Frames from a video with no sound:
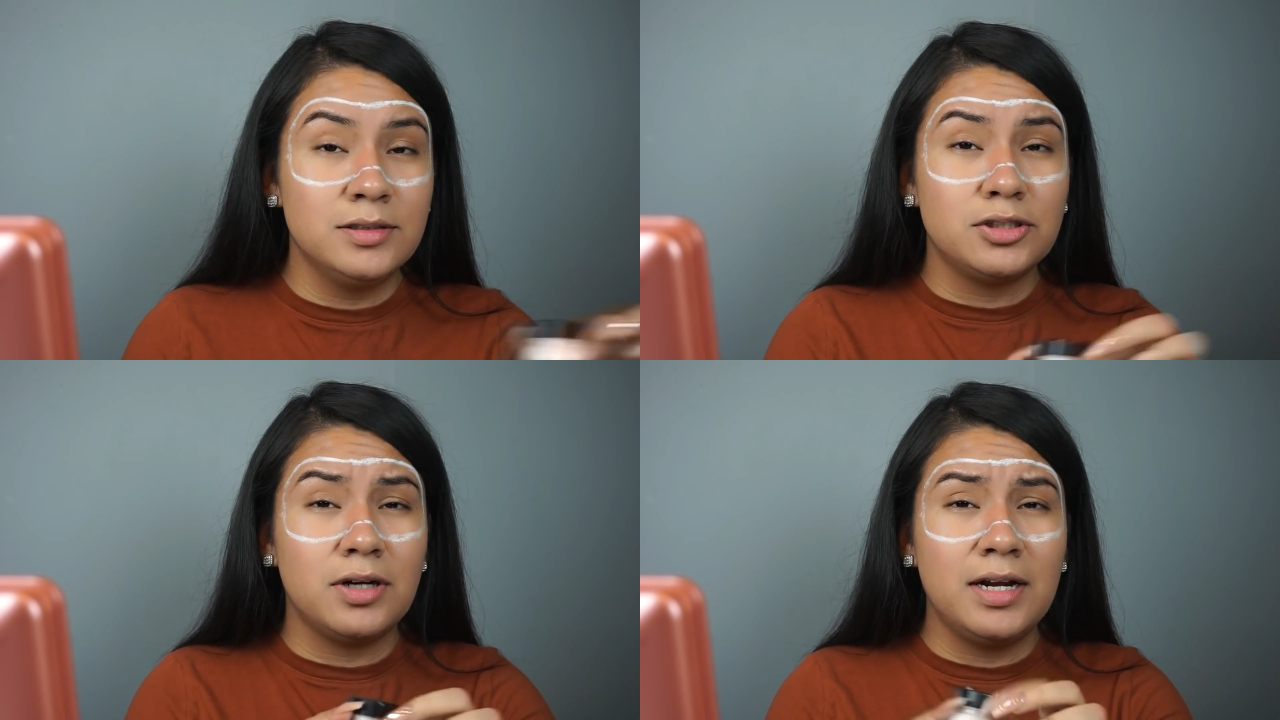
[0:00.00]

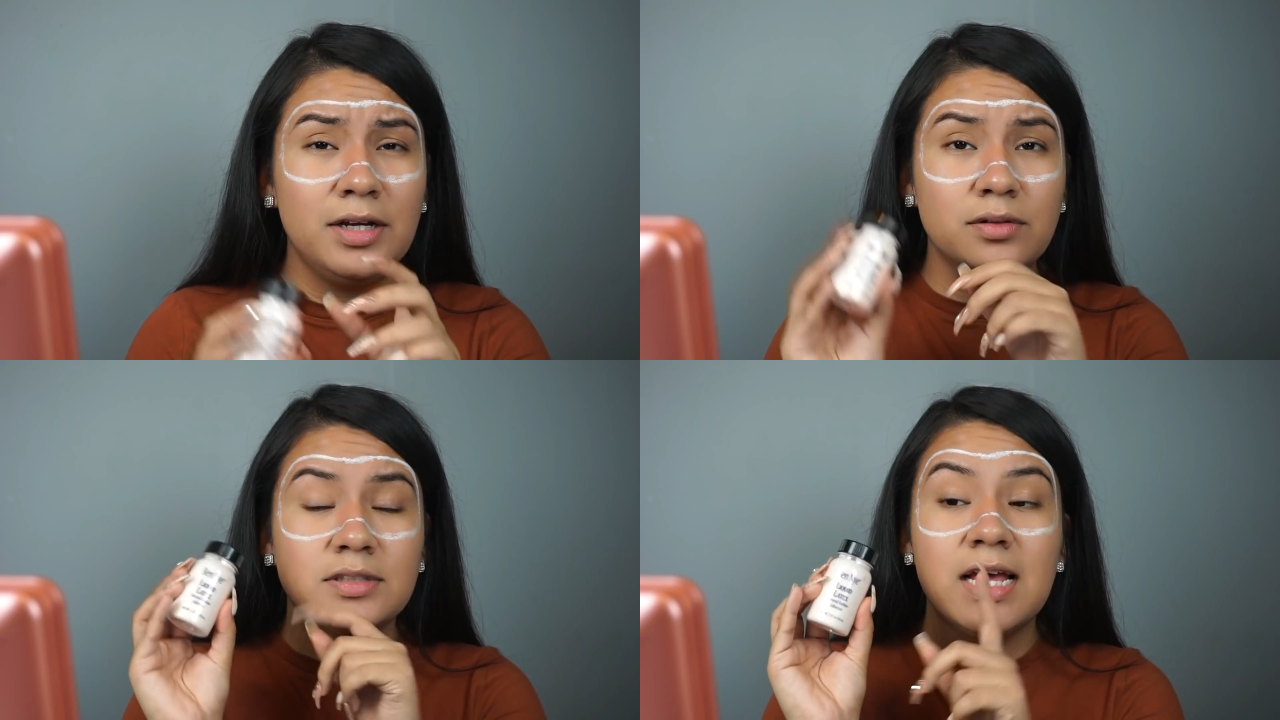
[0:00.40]
Try to
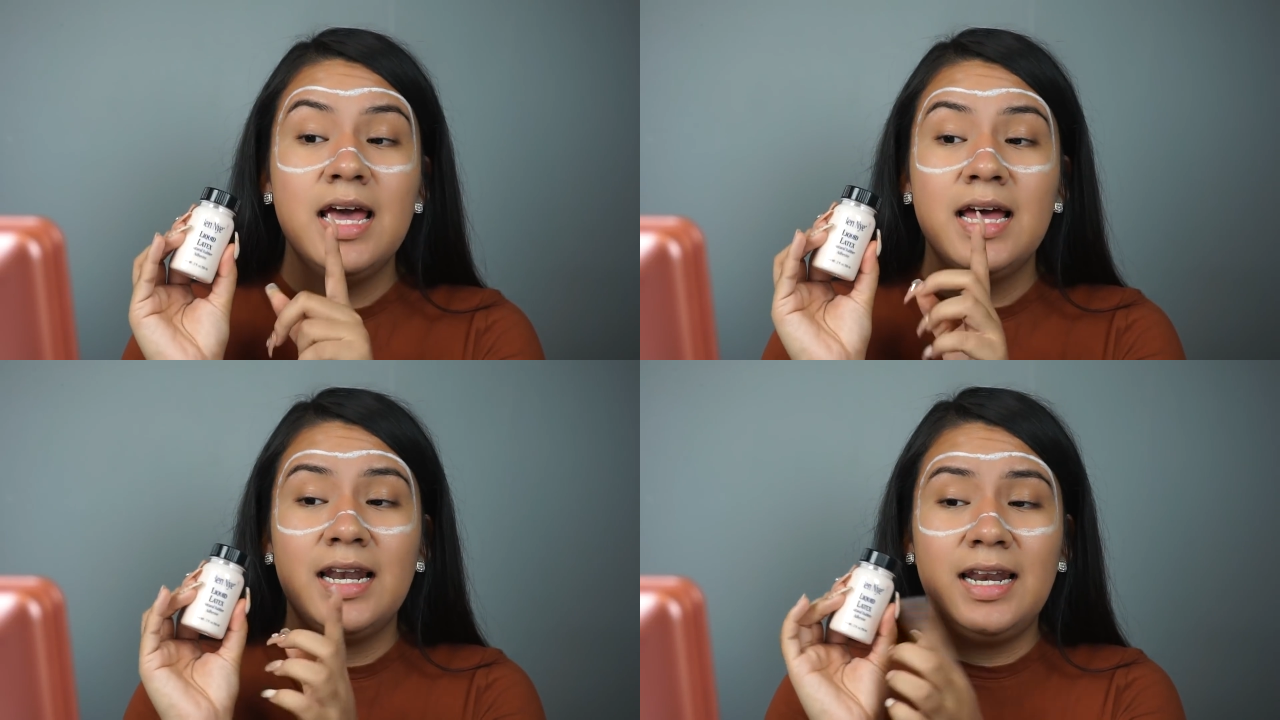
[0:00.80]
use
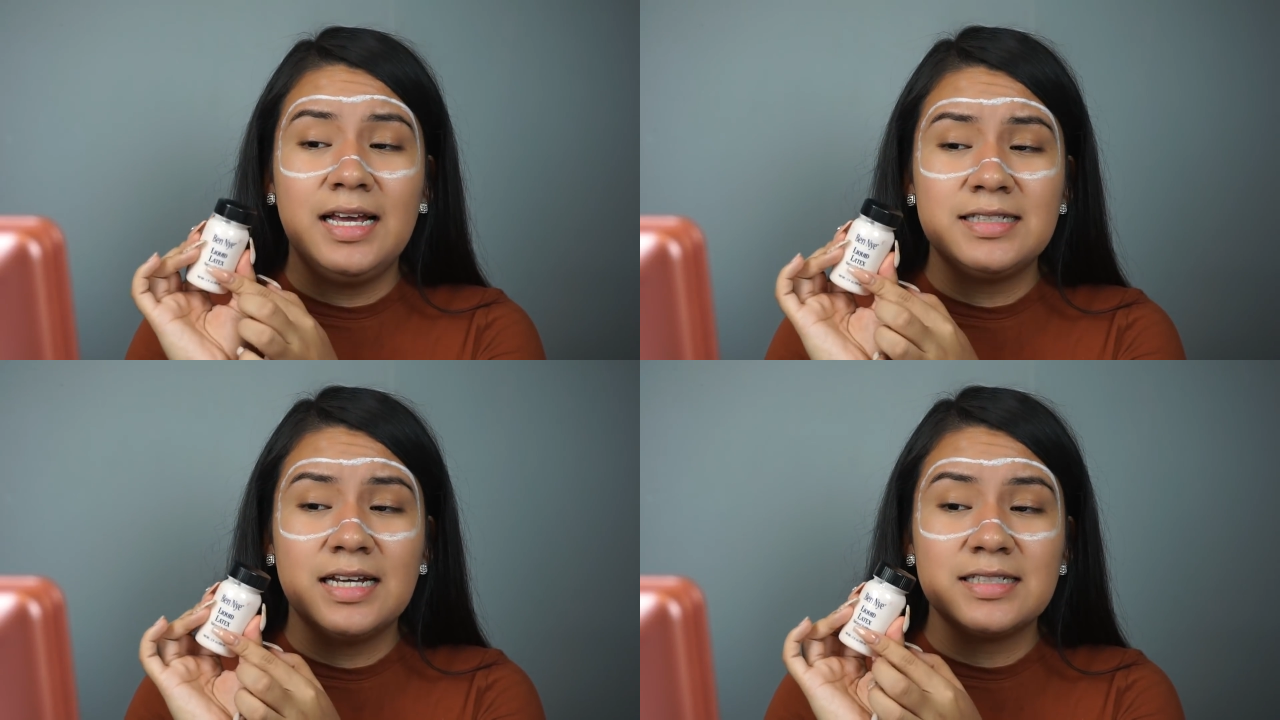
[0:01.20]

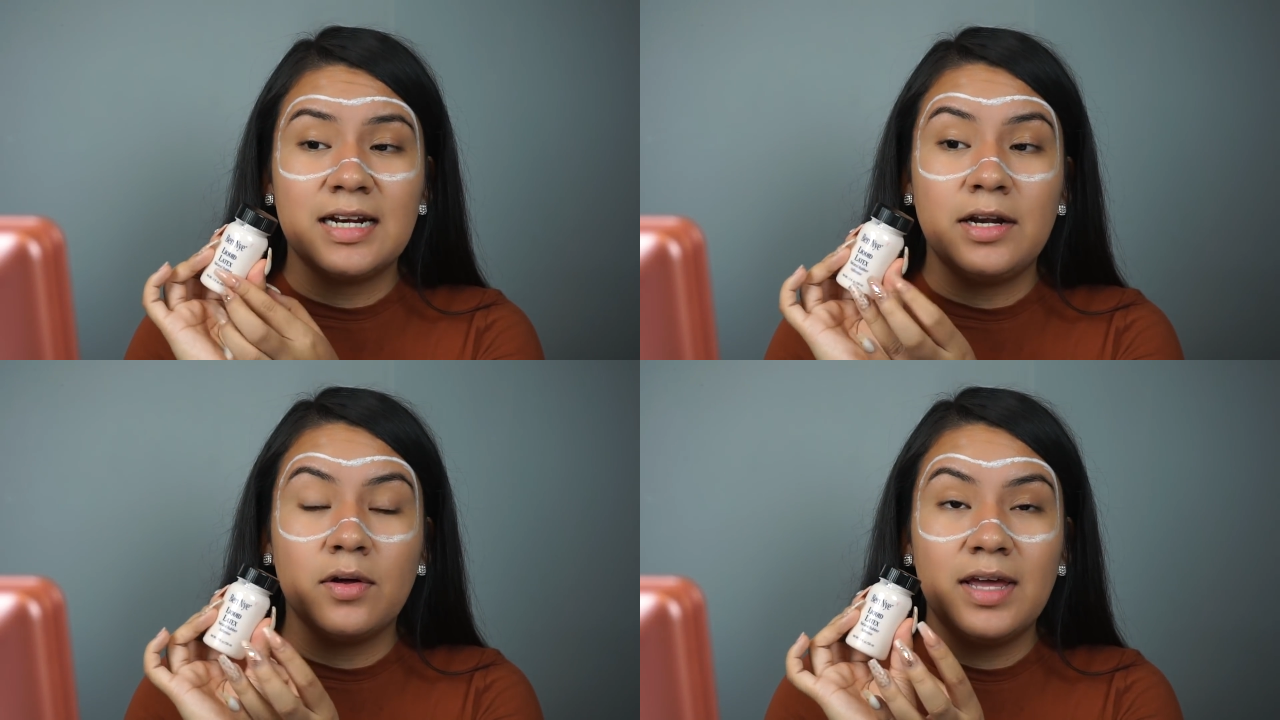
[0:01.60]
latex,
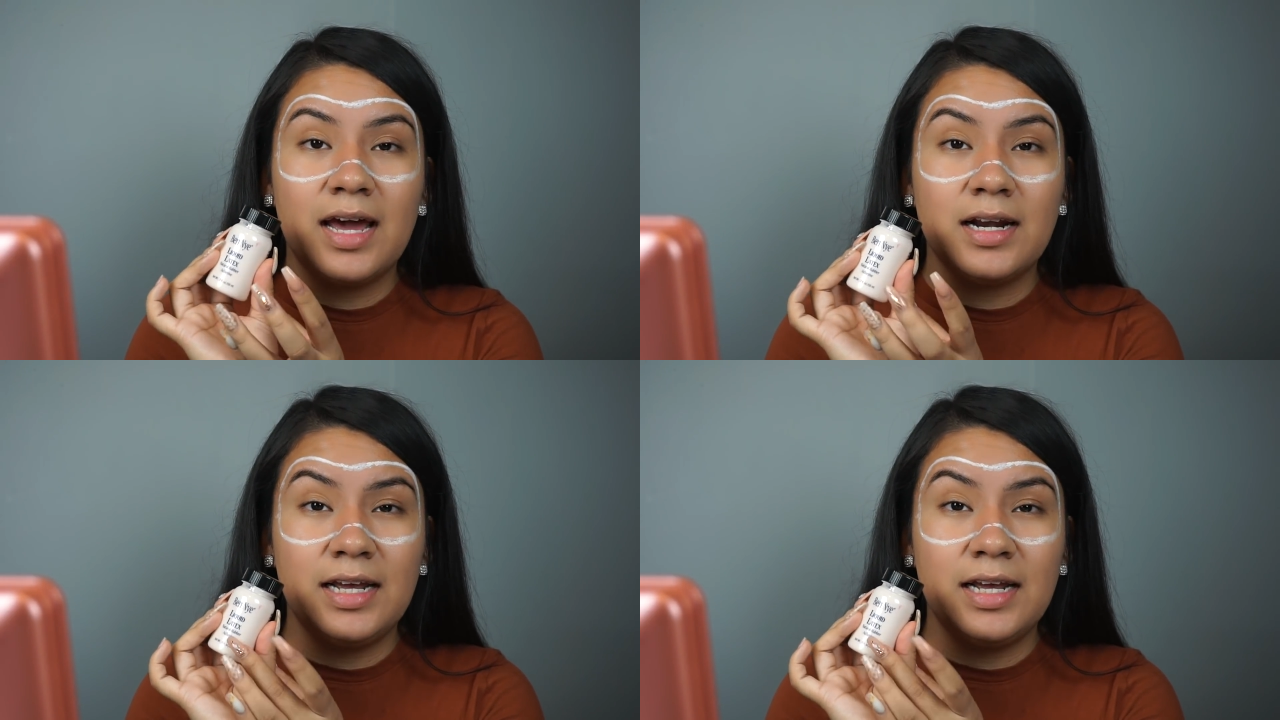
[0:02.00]
and I know they had